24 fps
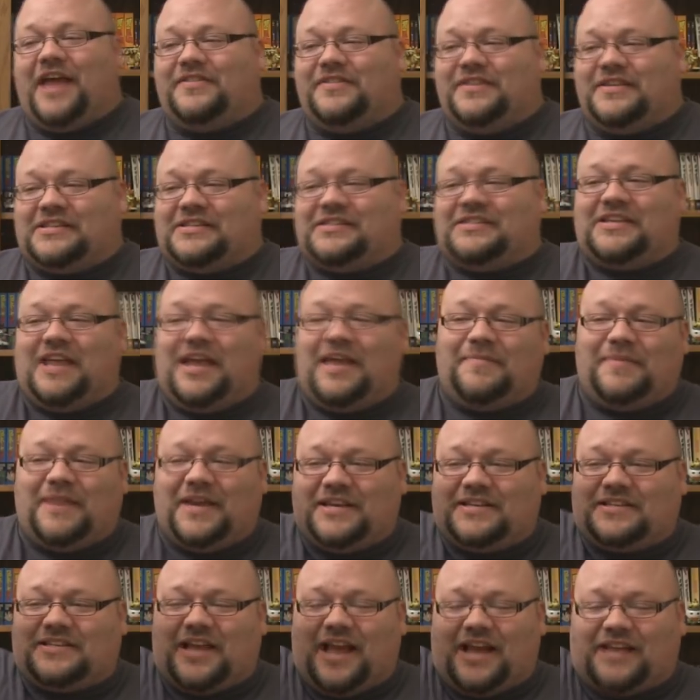had the same
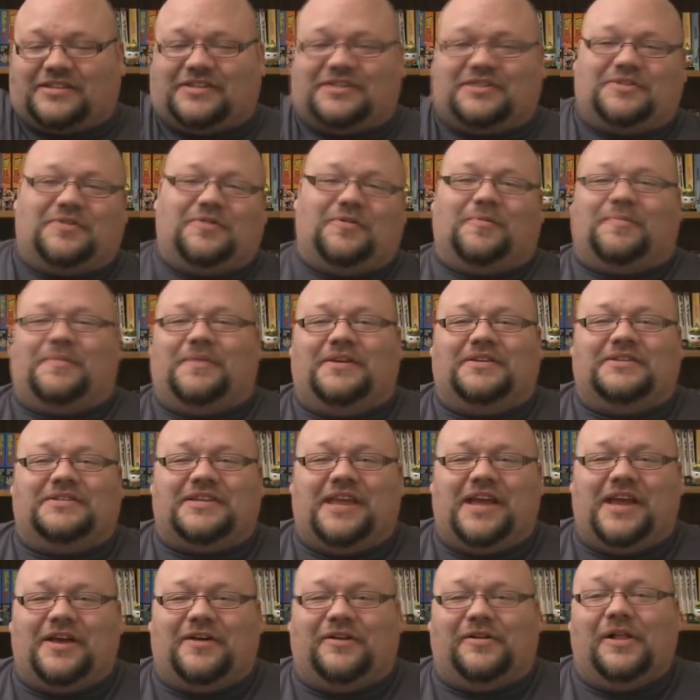exact scorpion
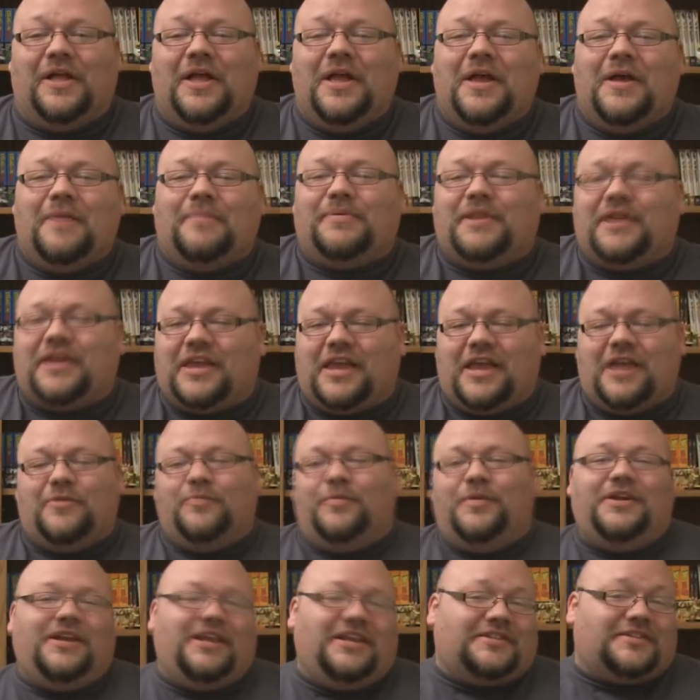tail. But again,
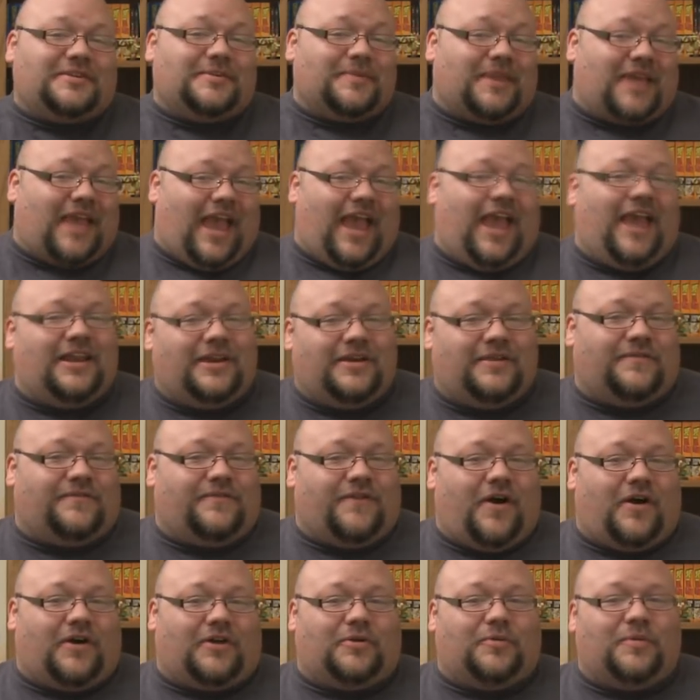we need some cannon
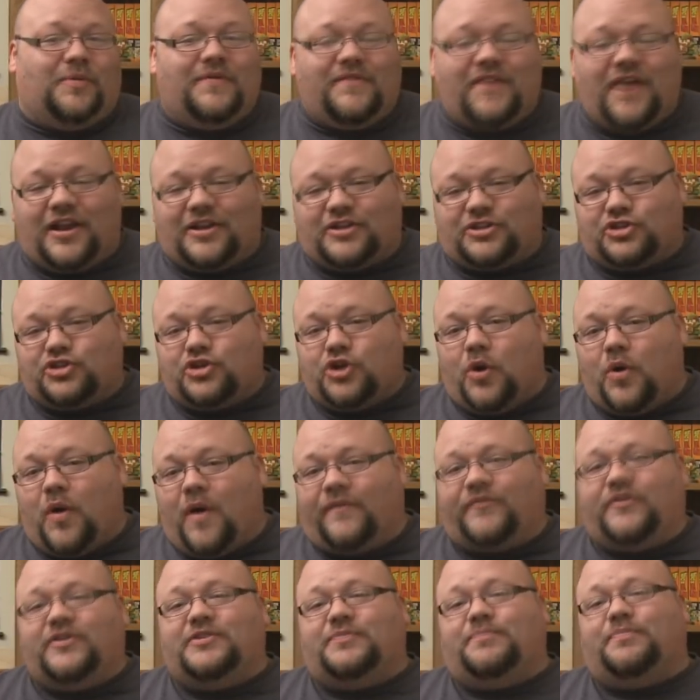fodder. We've got to show
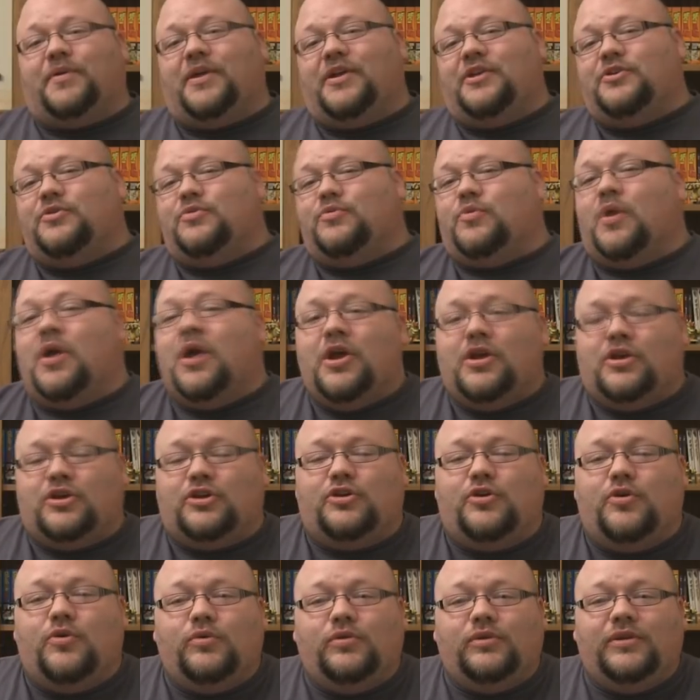off these brand new
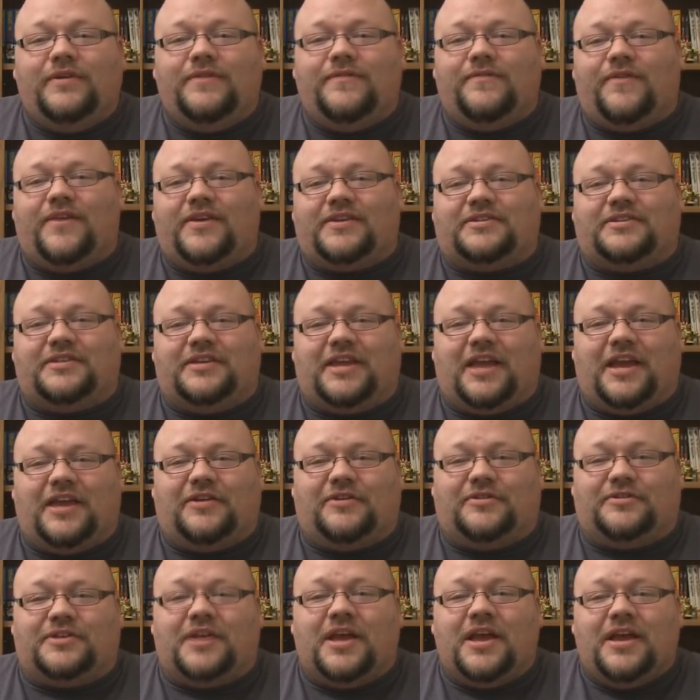ghoul
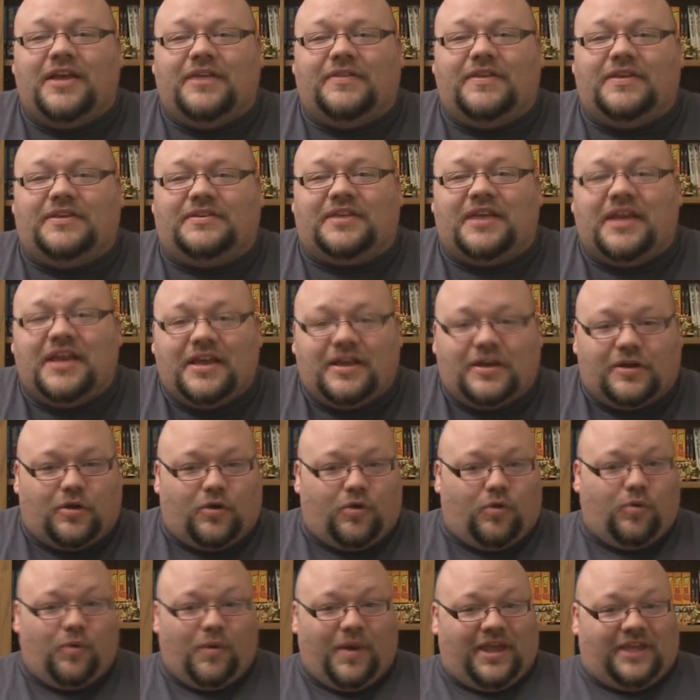investigators, these
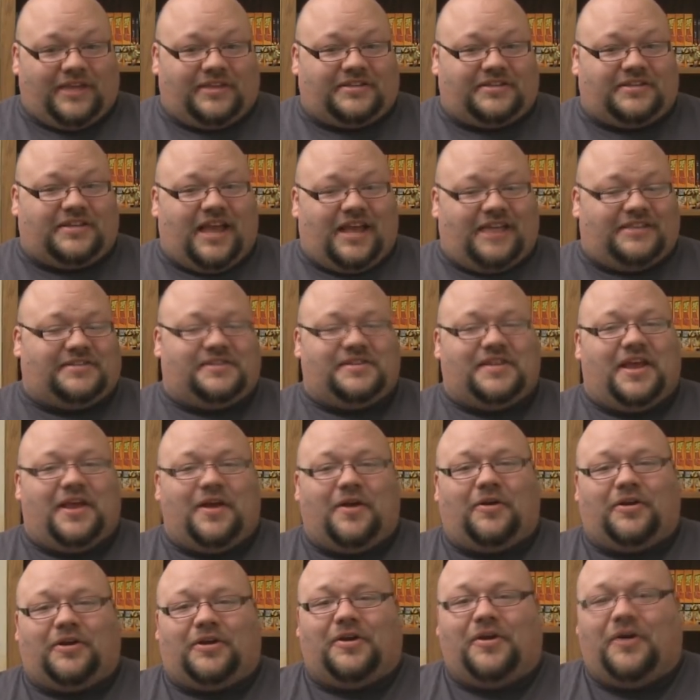Quinx, as they
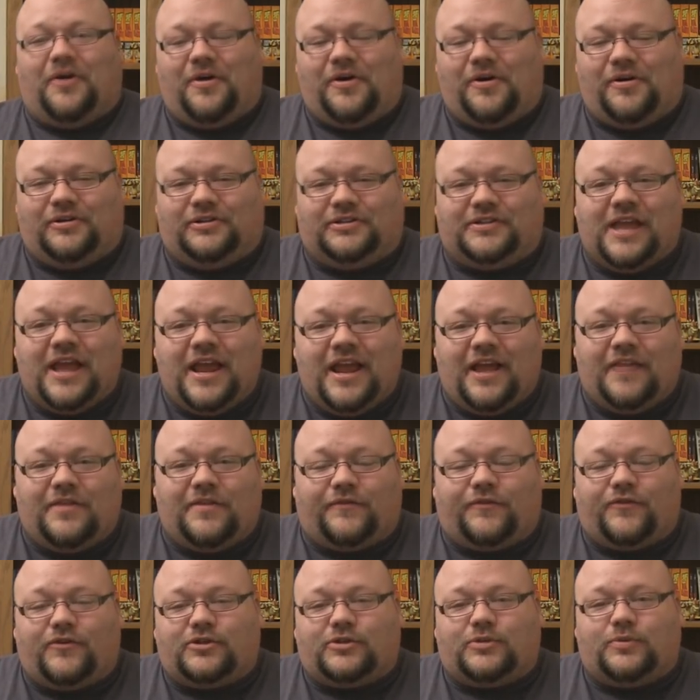are called. And the
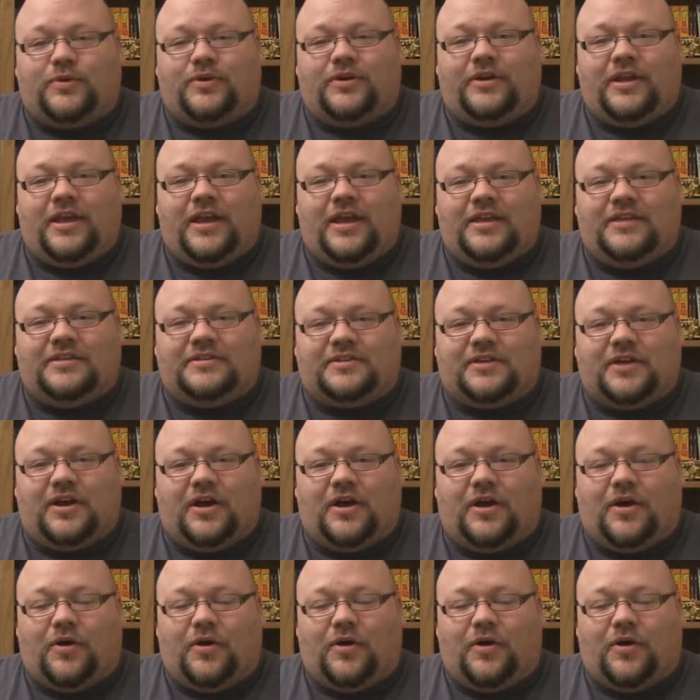first one is